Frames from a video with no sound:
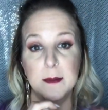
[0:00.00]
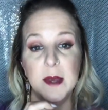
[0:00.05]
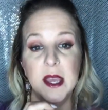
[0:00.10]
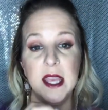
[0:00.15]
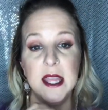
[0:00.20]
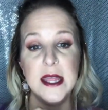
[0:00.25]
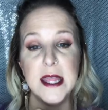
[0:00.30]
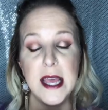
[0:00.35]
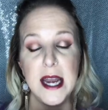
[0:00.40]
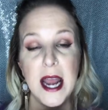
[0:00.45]

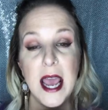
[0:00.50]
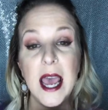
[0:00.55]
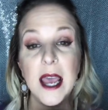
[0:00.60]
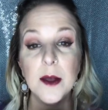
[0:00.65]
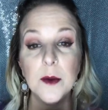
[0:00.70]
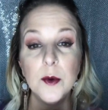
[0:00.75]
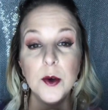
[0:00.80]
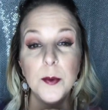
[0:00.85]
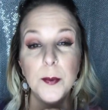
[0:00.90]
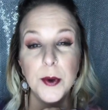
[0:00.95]
And then I
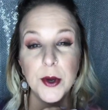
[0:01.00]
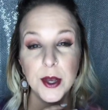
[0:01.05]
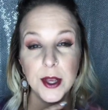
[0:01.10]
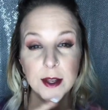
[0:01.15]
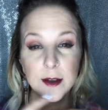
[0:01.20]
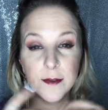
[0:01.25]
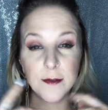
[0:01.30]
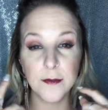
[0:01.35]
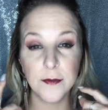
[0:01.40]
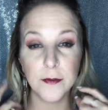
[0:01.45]
will put,
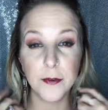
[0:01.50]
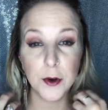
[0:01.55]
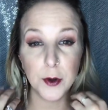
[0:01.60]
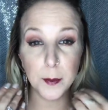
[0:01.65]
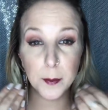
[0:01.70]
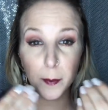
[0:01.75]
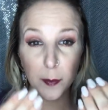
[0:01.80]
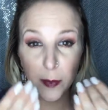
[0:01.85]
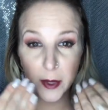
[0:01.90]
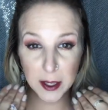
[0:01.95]
for
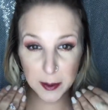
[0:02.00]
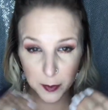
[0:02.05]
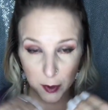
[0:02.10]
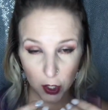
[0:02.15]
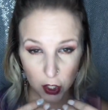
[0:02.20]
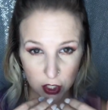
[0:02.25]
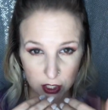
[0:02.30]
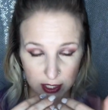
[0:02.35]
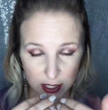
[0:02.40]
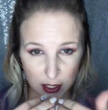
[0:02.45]
me
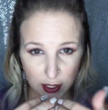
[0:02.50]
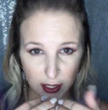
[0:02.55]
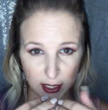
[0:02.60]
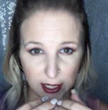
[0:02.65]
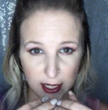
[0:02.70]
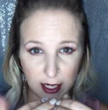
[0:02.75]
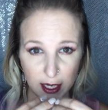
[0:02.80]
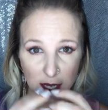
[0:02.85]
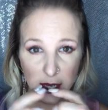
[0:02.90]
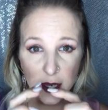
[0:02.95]

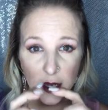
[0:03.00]
personally,